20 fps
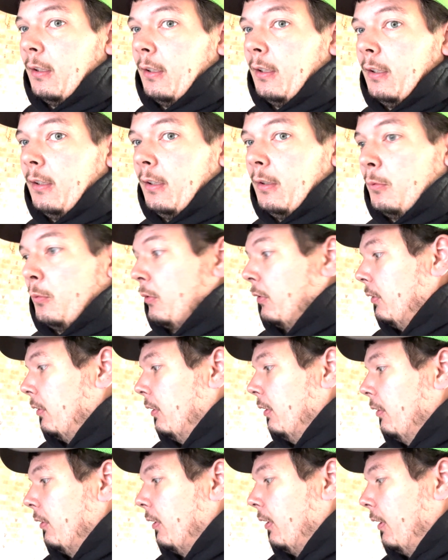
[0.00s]
it didn't want to run
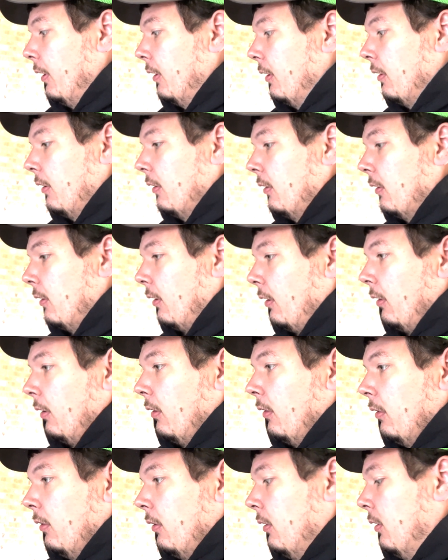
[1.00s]
right, because
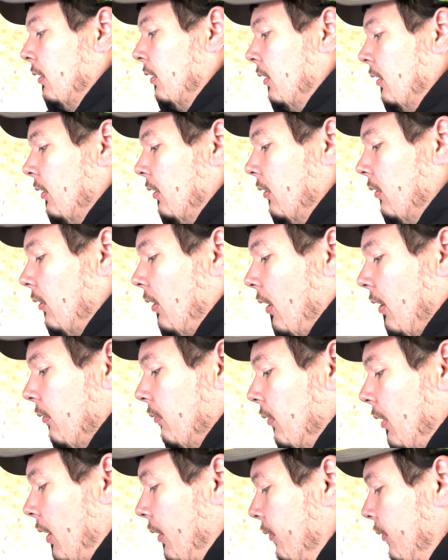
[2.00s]

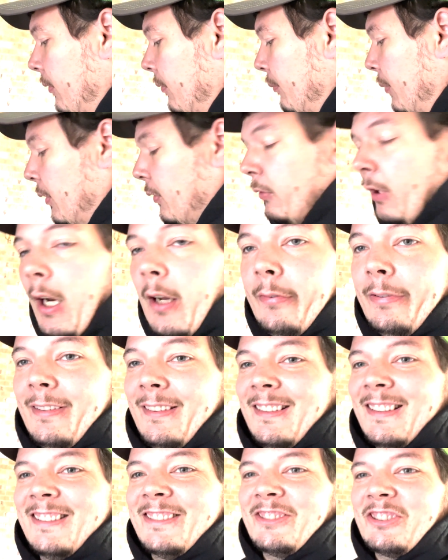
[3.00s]
I've been driving
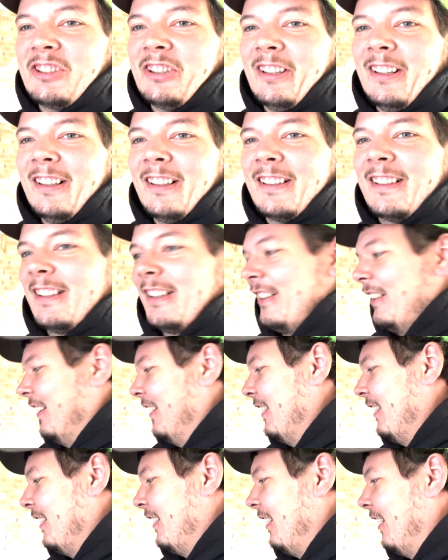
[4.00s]
this truck
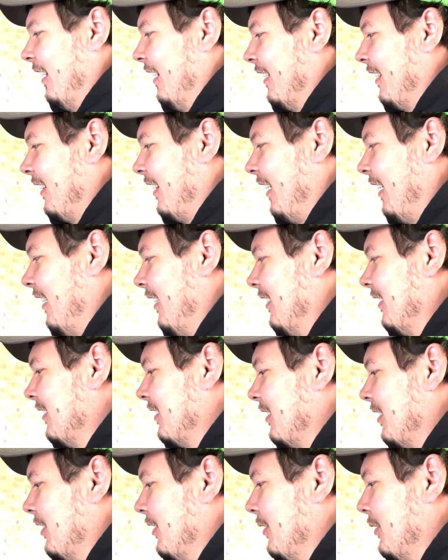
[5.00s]
like that.
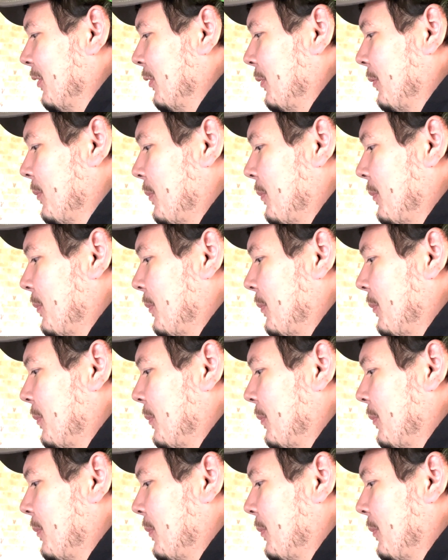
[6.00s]
So